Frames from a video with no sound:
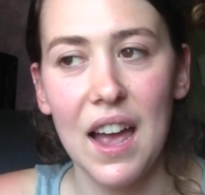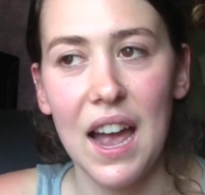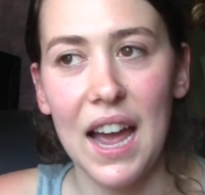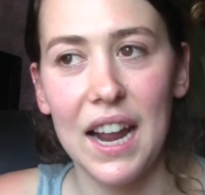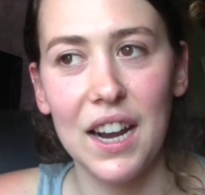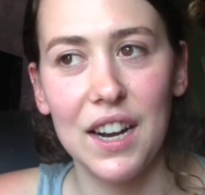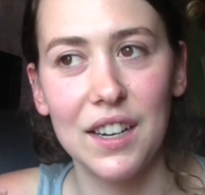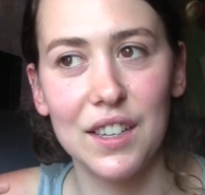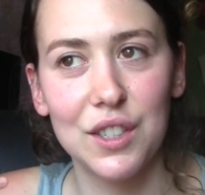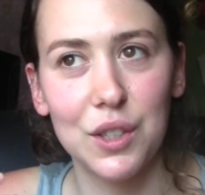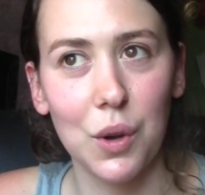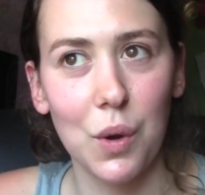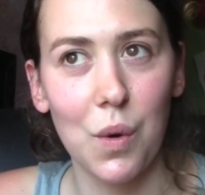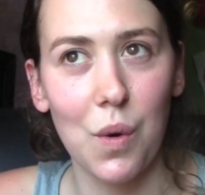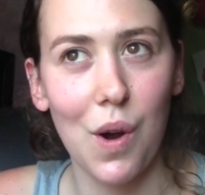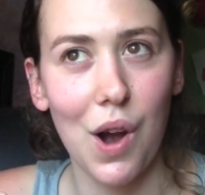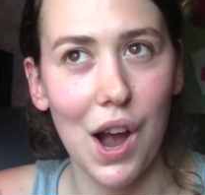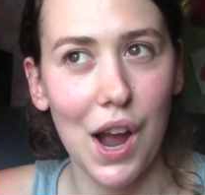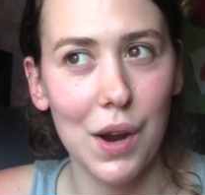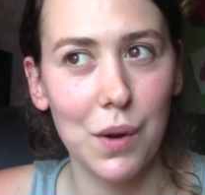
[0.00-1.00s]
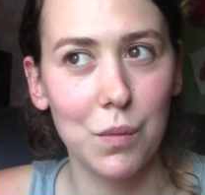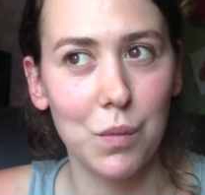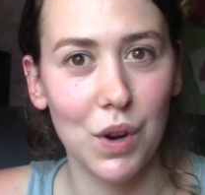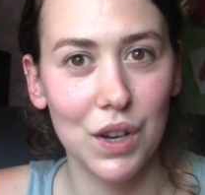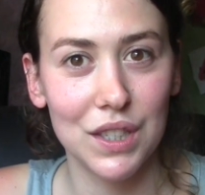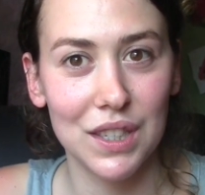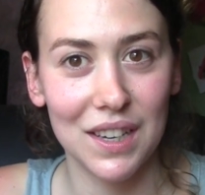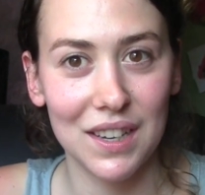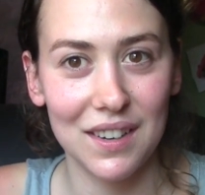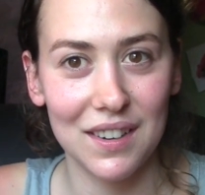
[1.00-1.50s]
And so I
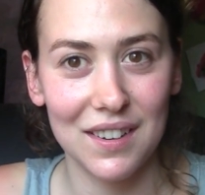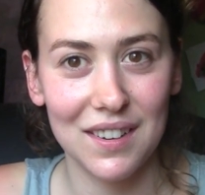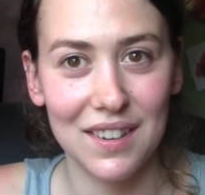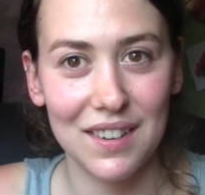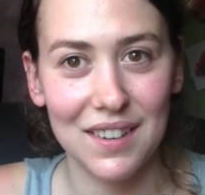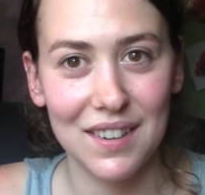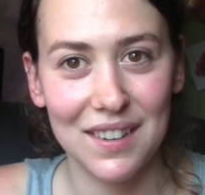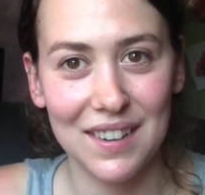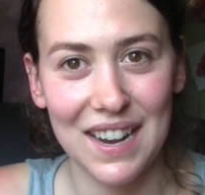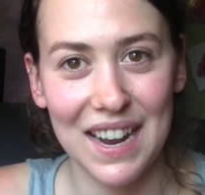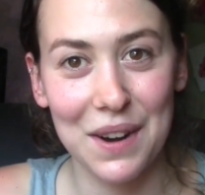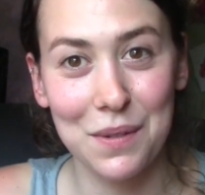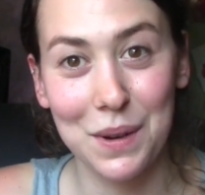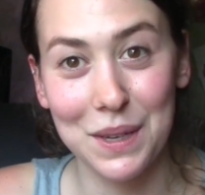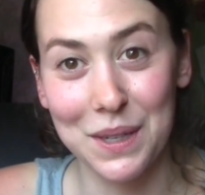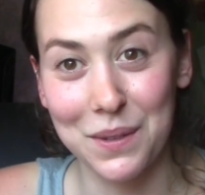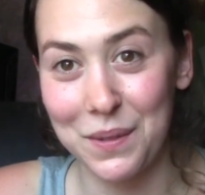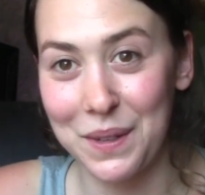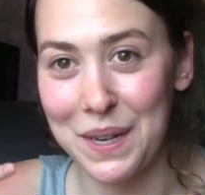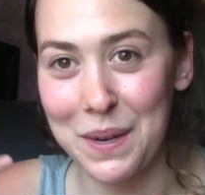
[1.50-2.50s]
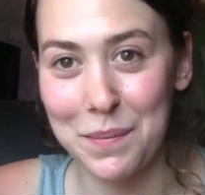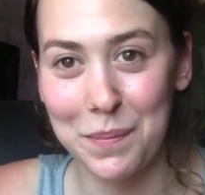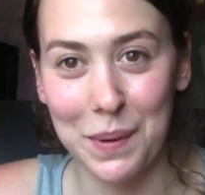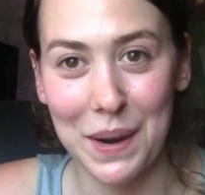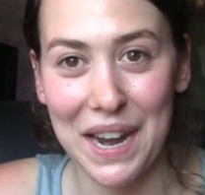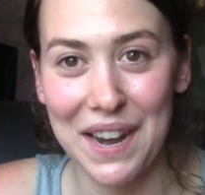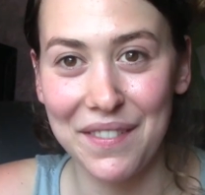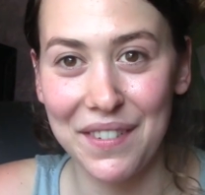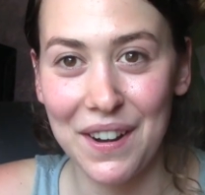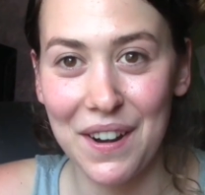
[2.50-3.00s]
wasn't really
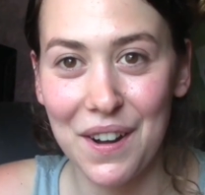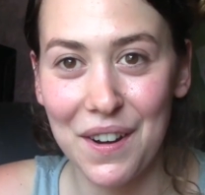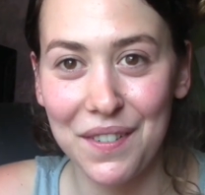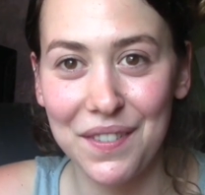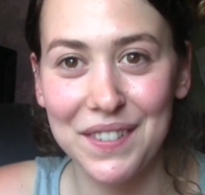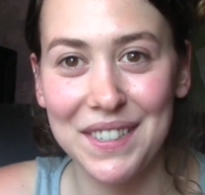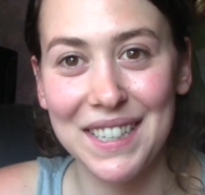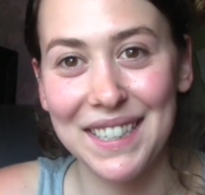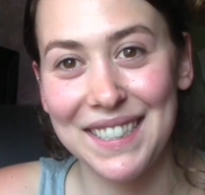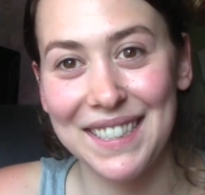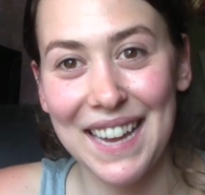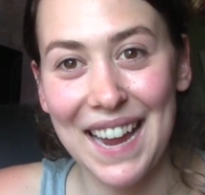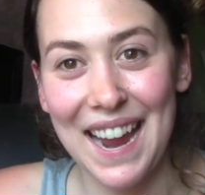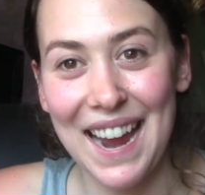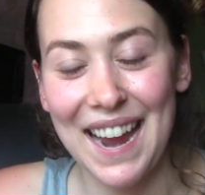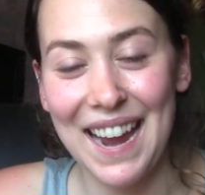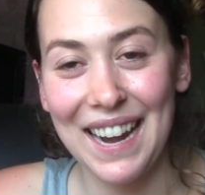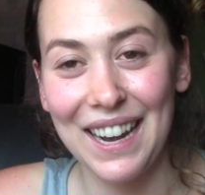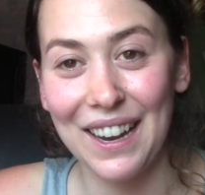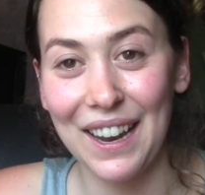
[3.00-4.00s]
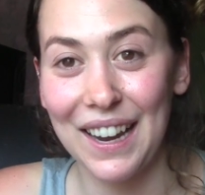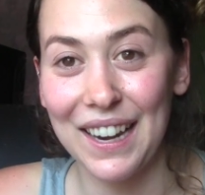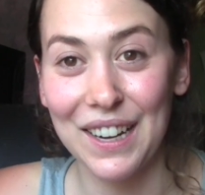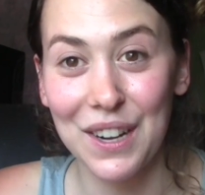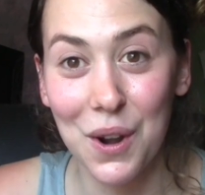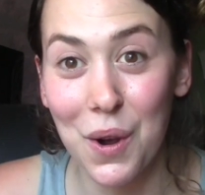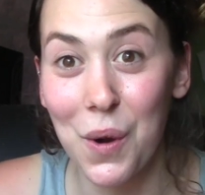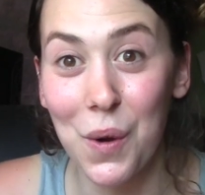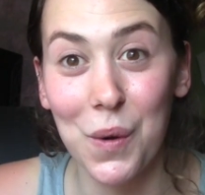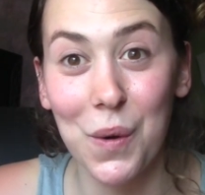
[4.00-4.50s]
brave enough to say like,
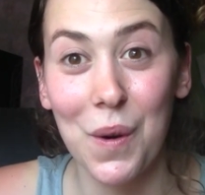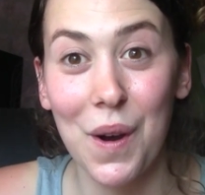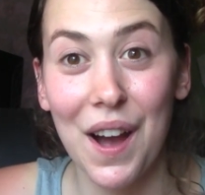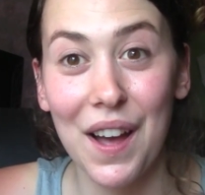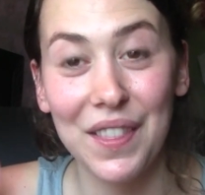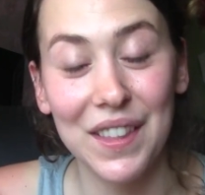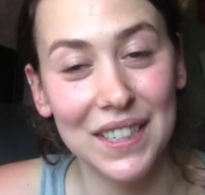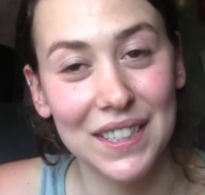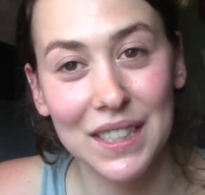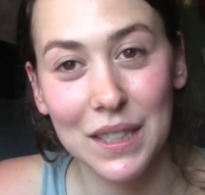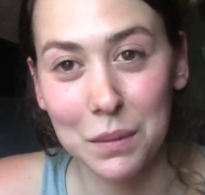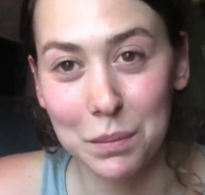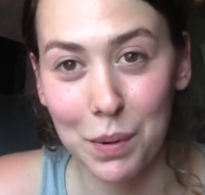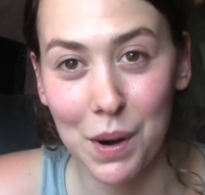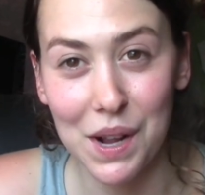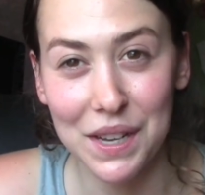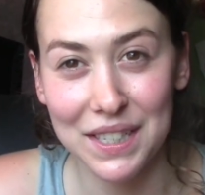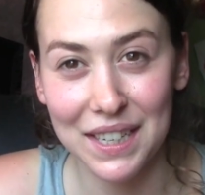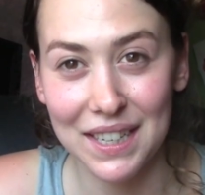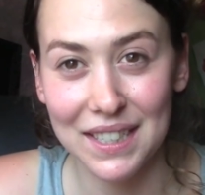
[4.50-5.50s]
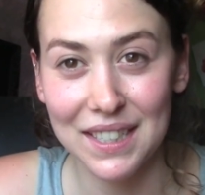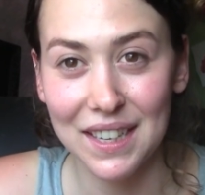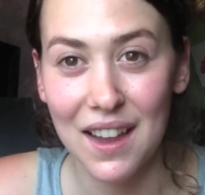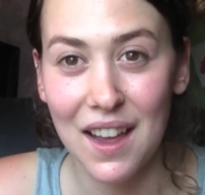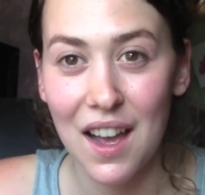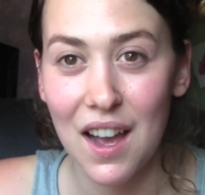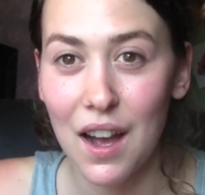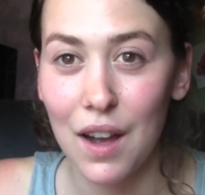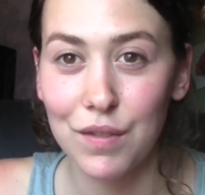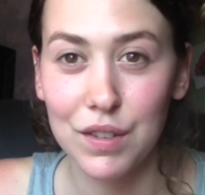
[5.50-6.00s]
no, this is a process
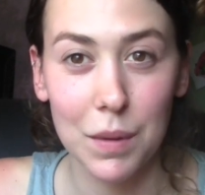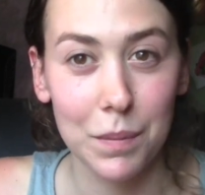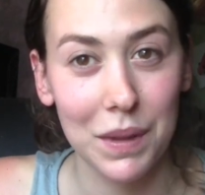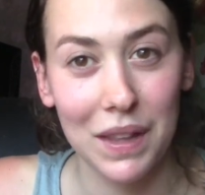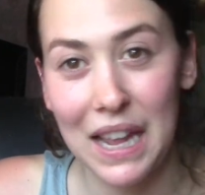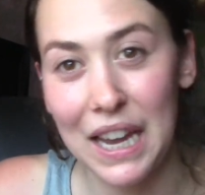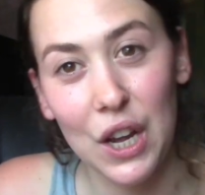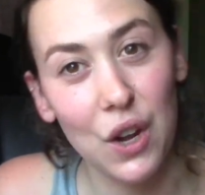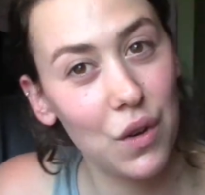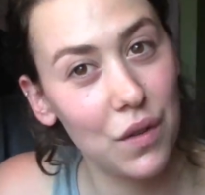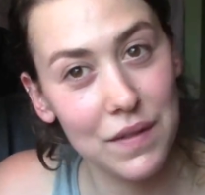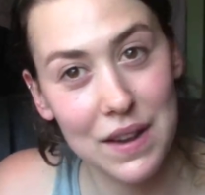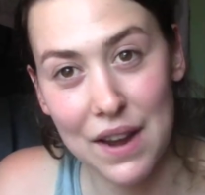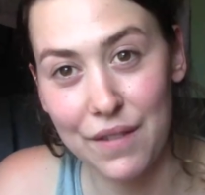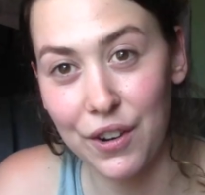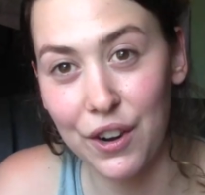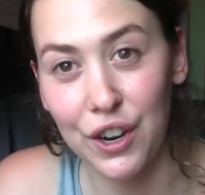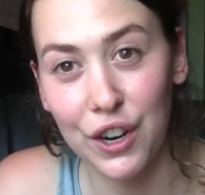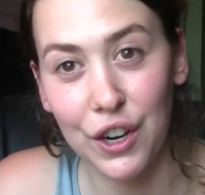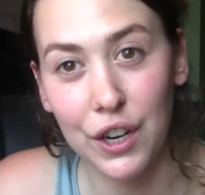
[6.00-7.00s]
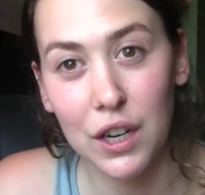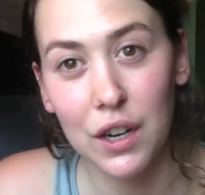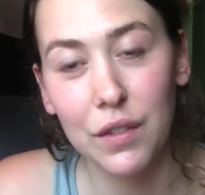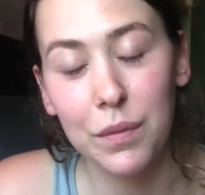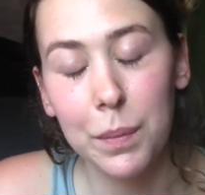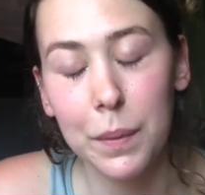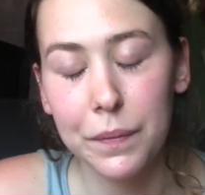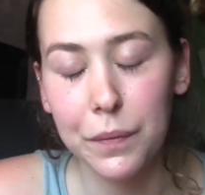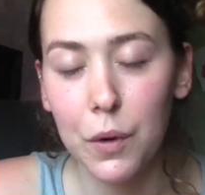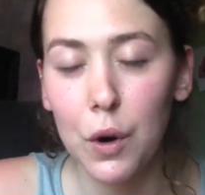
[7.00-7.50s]
of something that you've never heard
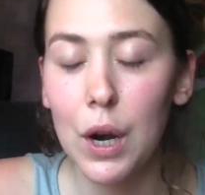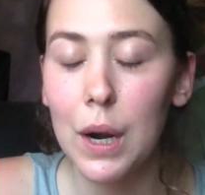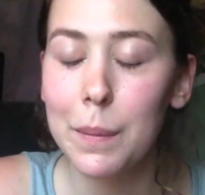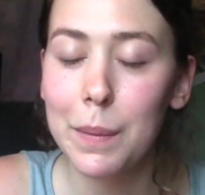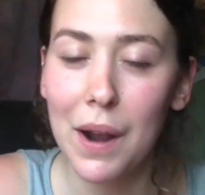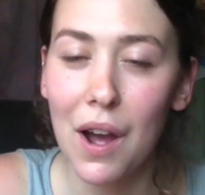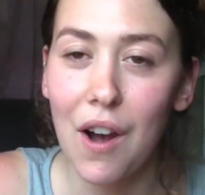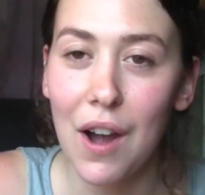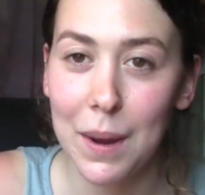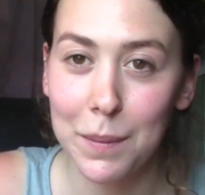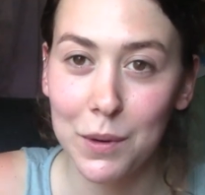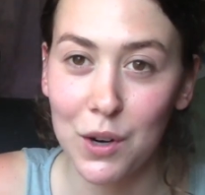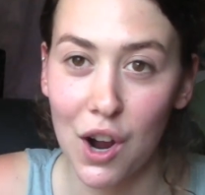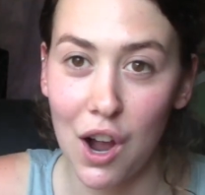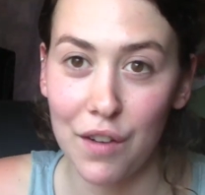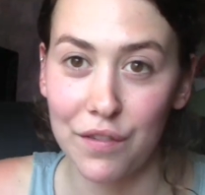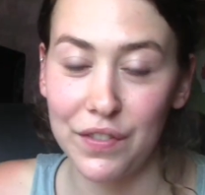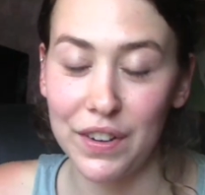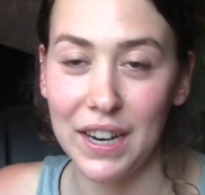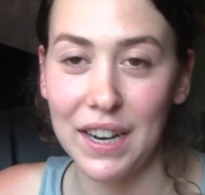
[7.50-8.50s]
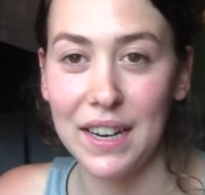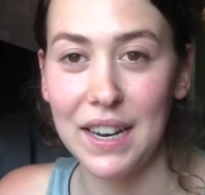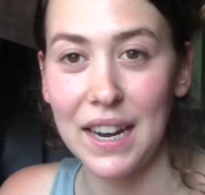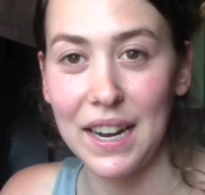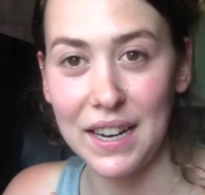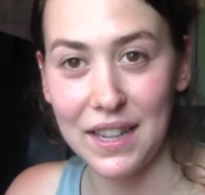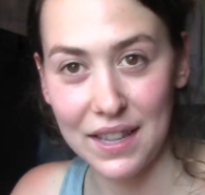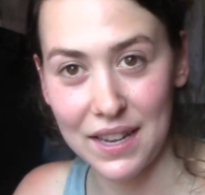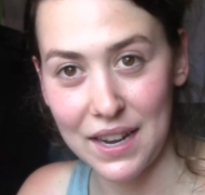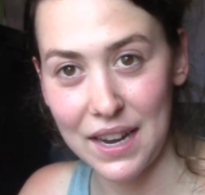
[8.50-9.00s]
of before, but I'm confident
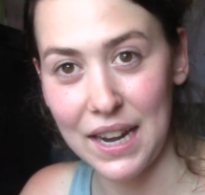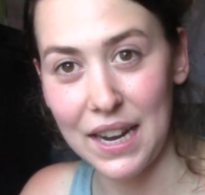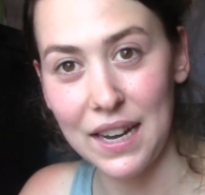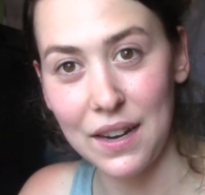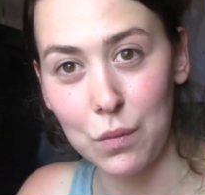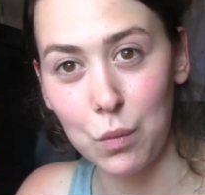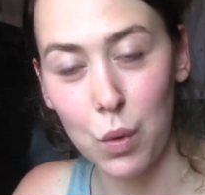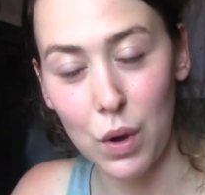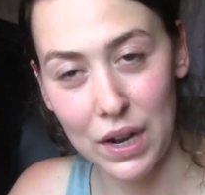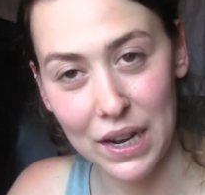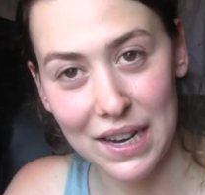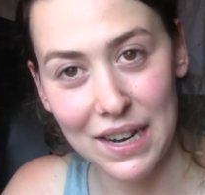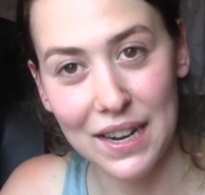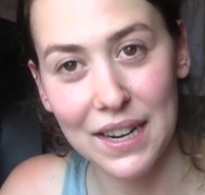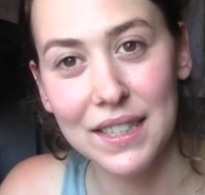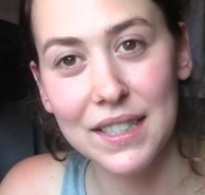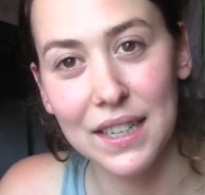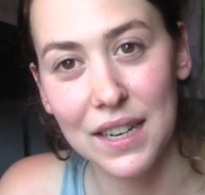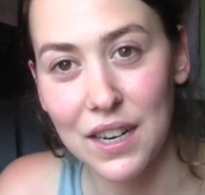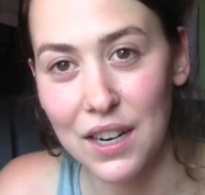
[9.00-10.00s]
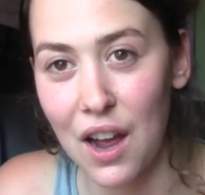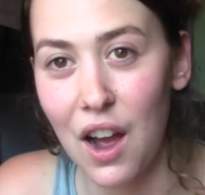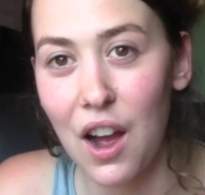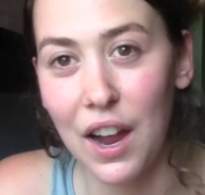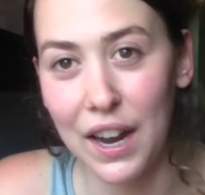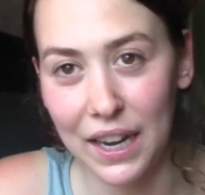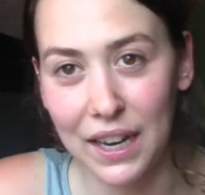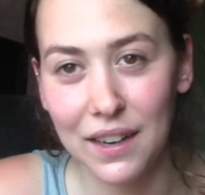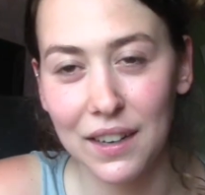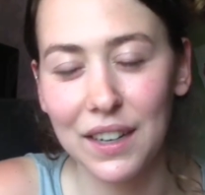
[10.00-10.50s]
in what it is. And
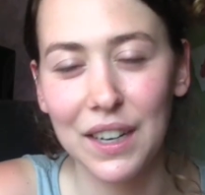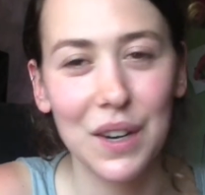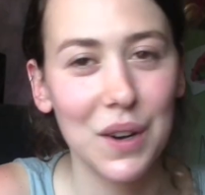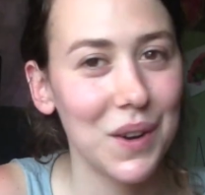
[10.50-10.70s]
I